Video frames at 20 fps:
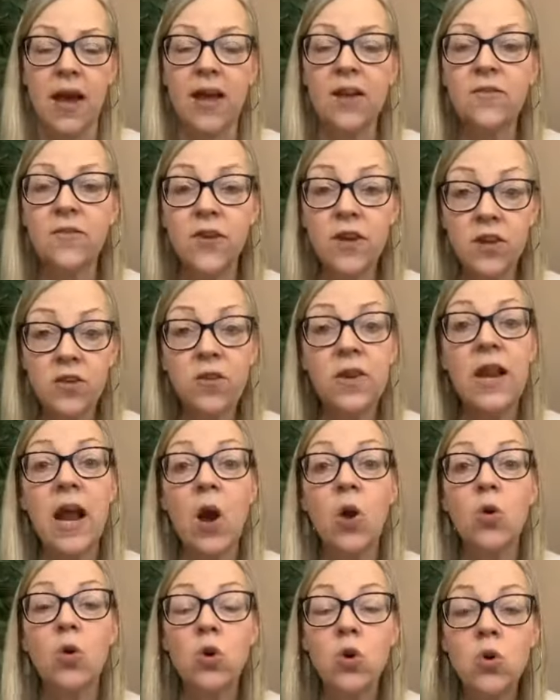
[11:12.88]
on figuring
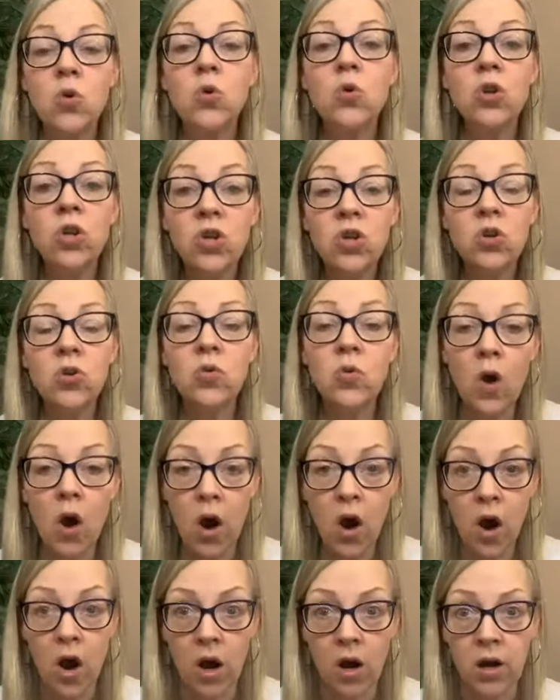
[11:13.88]
out who you
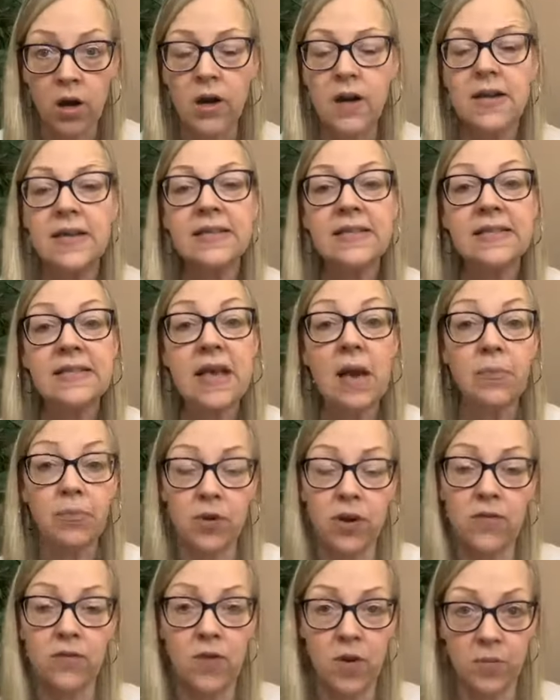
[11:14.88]
are
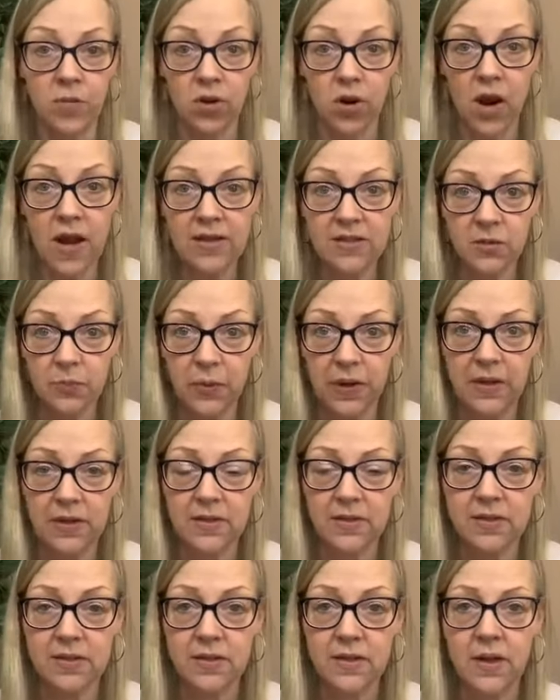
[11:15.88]
separate from your
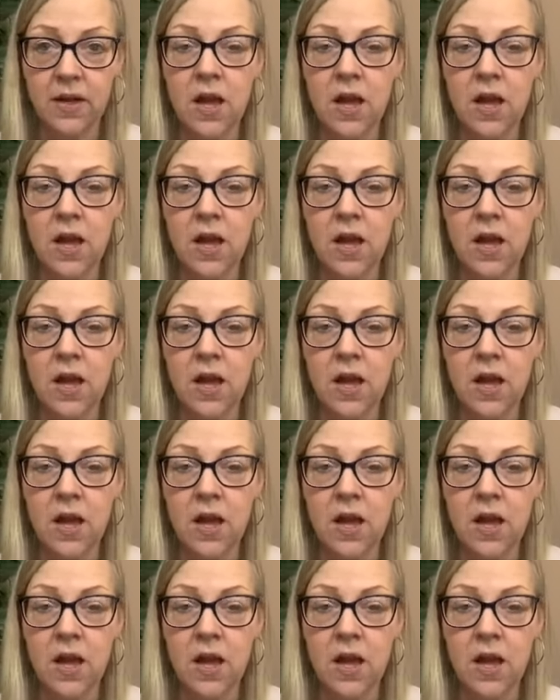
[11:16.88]
husband.